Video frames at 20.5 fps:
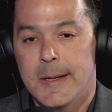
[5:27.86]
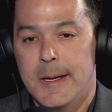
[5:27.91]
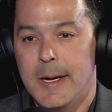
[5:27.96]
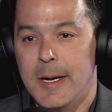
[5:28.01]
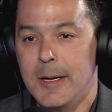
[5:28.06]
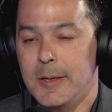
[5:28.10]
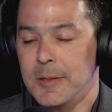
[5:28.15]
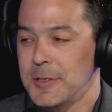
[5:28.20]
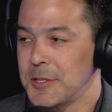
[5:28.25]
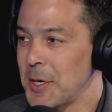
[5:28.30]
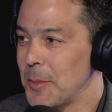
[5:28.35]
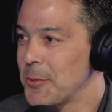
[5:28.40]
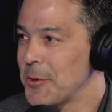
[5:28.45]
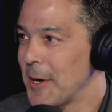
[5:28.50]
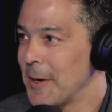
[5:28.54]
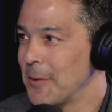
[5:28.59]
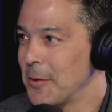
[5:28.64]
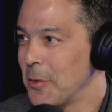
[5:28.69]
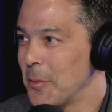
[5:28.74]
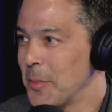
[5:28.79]
uh, jumped
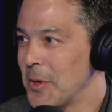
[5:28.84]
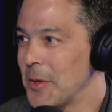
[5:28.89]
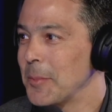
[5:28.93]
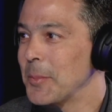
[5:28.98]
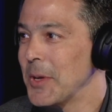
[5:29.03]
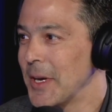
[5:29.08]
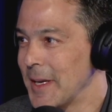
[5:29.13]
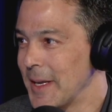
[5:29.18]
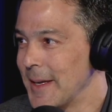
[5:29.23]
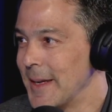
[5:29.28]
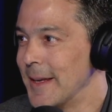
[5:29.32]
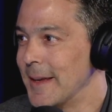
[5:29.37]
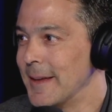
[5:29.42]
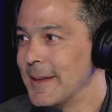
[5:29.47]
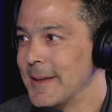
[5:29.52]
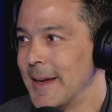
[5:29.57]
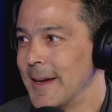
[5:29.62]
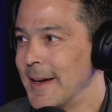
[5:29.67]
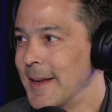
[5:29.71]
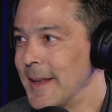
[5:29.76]
around a little bit, but
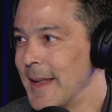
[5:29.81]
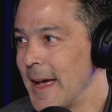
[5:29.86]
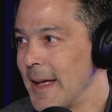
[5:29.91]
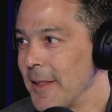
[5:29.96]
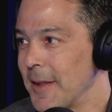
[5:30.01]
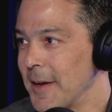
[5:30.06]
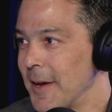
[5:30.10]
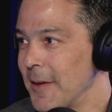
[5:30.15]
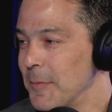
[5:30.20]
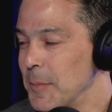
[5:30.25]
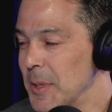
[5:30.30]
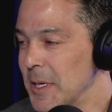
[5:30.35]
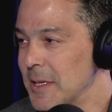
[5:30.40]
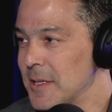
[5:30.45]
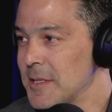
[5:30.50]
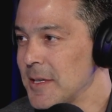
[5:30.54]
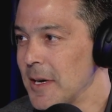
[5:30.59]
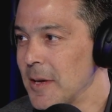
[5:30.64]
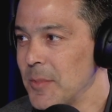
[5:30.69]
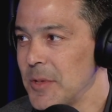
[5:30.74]
again, uh, now that I've been
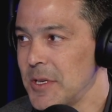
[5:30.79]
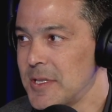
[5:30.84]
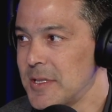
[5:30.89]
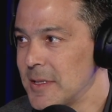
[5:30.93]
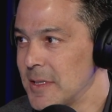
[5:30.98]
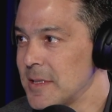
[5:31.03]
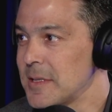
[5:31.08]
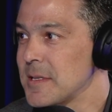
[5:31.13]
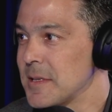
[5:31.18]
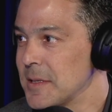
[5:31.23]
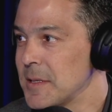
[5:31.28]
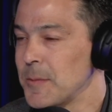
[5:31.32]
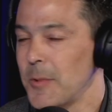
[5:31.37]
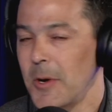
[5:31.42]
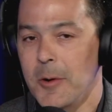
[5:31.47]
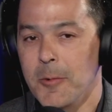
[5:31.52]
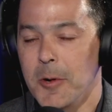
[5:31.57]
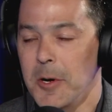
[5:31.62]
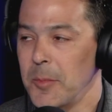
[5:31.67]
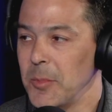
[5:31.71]
in Shawnee Mission, it's, it's
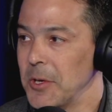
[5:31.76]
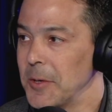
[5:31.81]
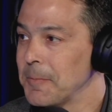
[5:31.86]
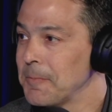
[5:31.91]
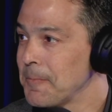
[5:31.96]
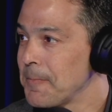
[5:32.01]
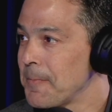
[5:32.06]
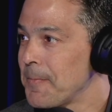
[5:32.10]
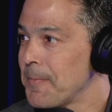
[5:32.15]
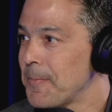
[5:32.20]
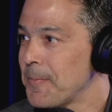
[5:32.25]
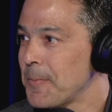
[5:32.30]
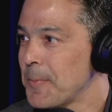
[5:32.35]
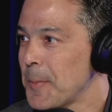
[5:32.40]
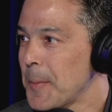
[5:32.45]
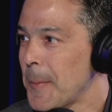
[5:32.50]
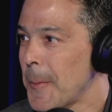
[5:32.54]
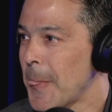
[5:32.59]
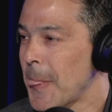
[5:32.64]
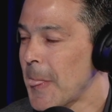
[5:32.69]
where I want to be.
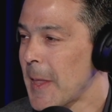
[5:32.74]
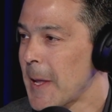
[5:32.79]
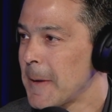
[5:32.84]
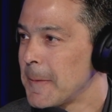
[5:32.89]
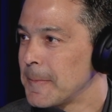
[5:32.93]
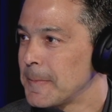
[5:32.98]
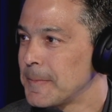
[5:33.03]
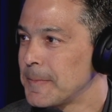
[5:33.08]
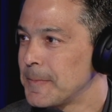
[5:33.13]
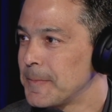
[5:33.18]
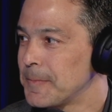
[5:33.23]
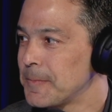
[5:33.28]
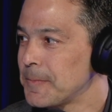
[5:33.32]
Awesome.